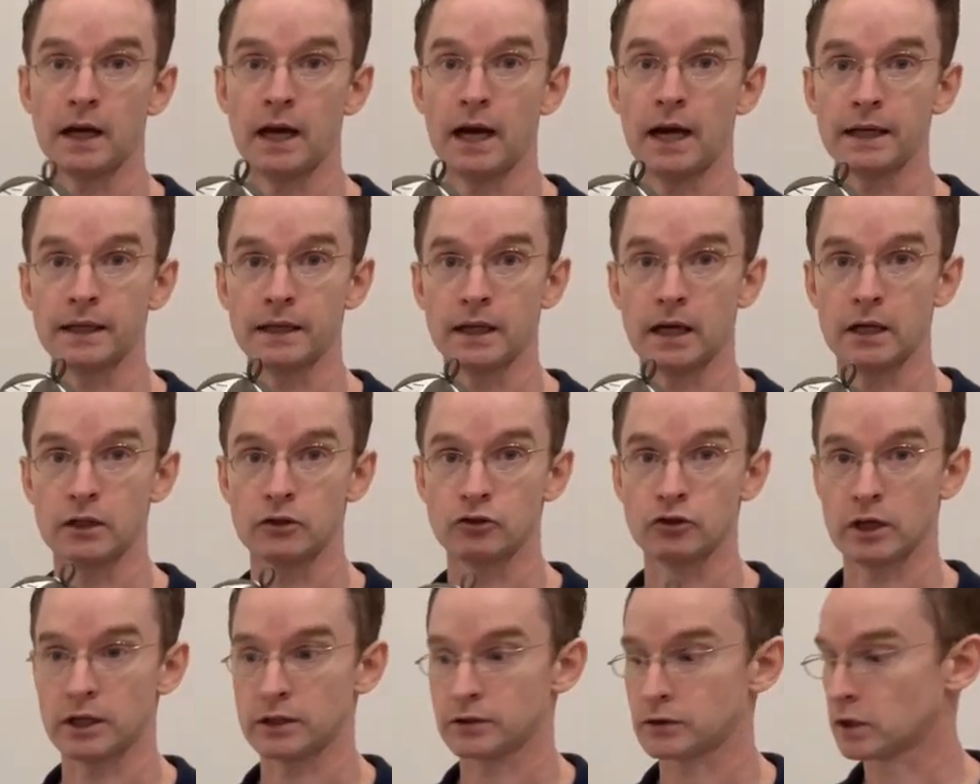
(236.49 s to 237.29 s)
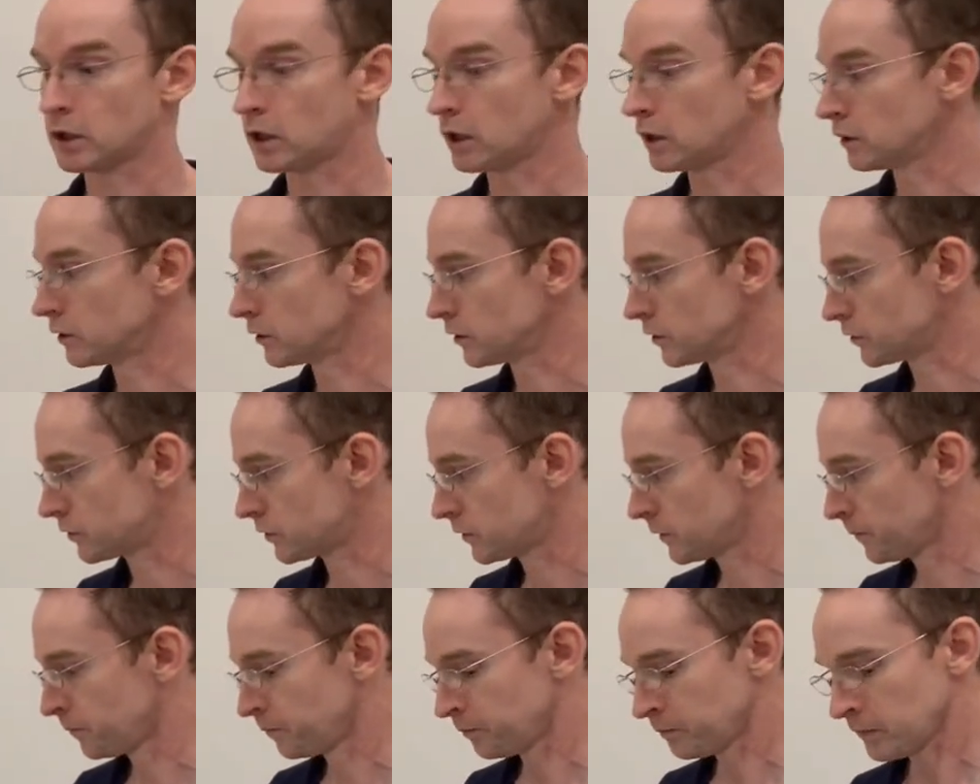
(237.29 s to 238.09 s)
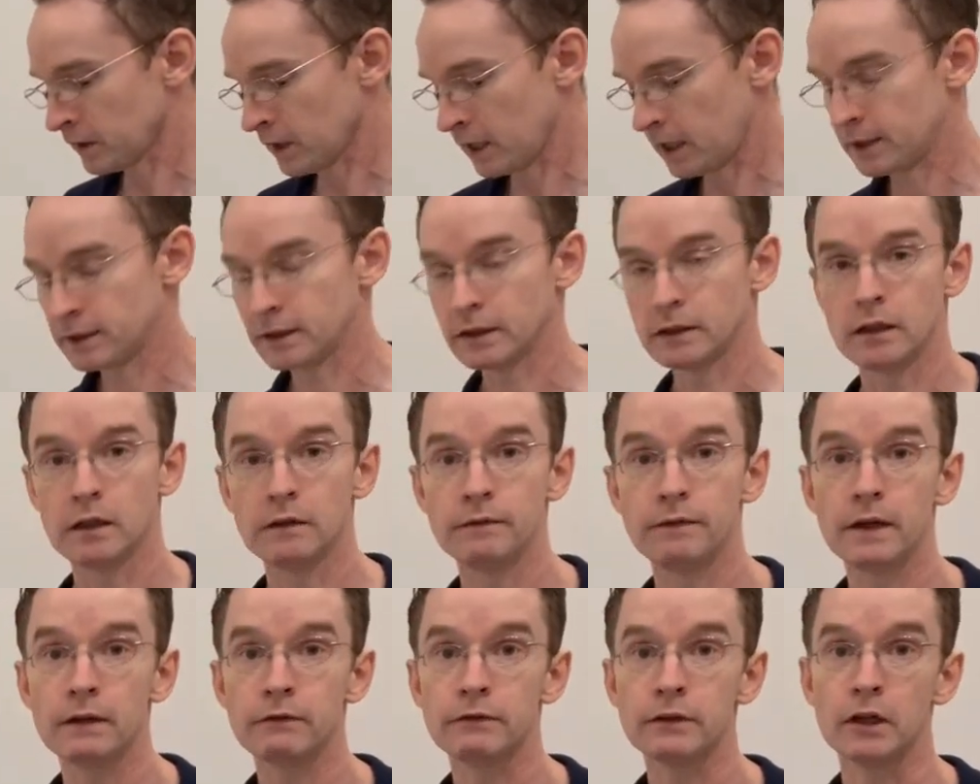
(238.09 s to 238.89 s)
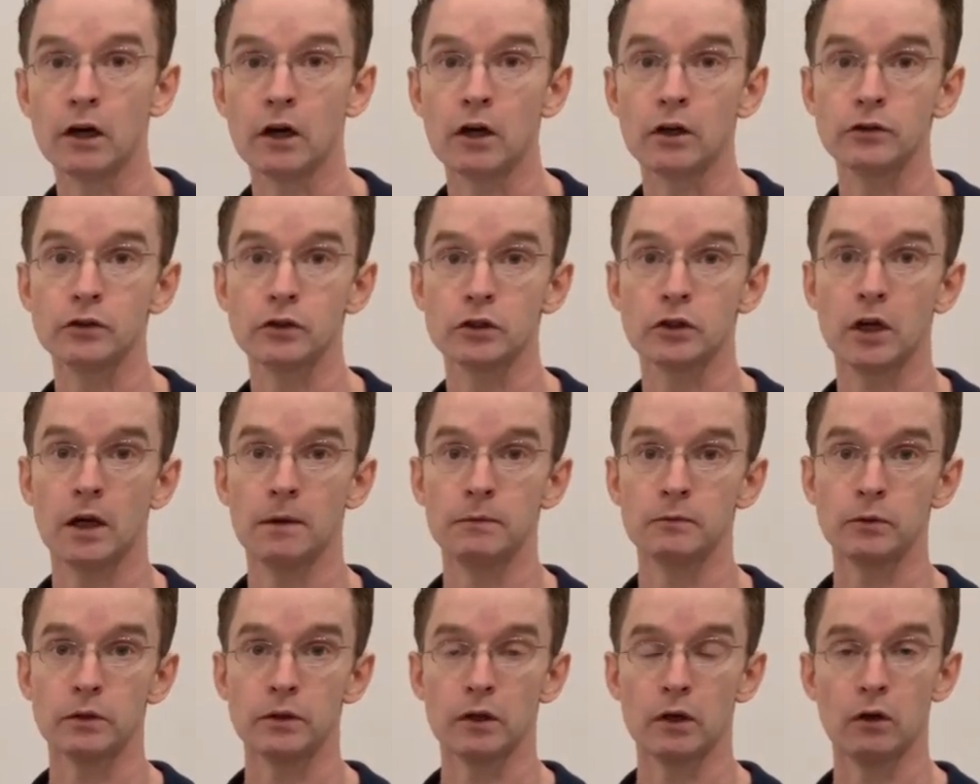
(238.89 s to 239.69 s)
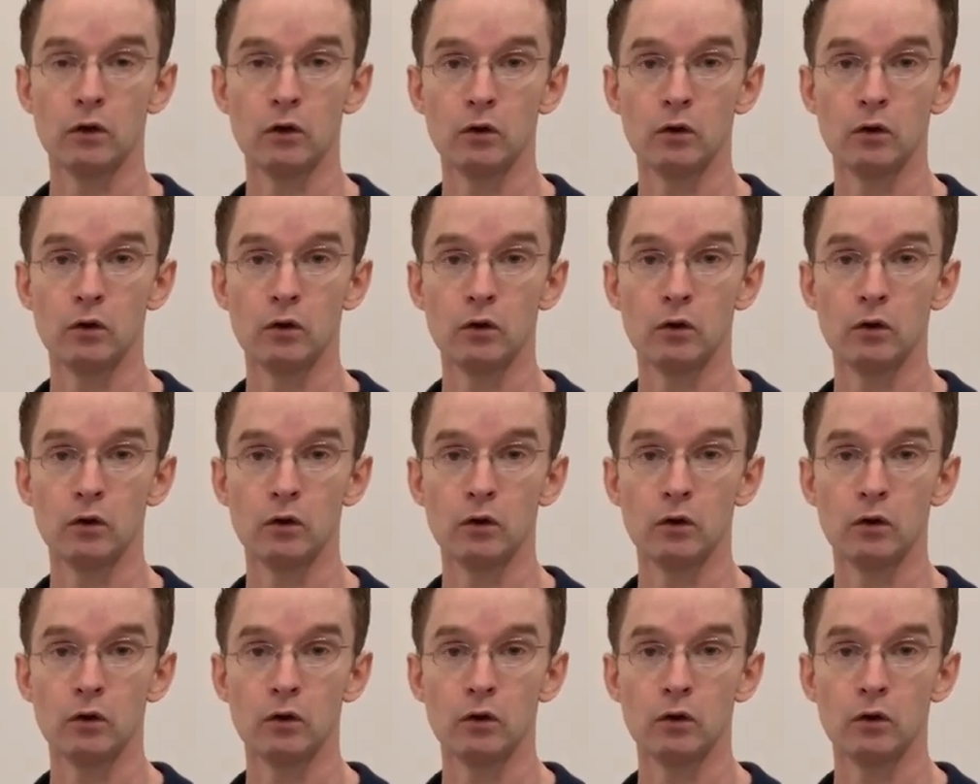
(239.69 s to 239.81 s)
high contrast colors, and the Lovevery also comes with a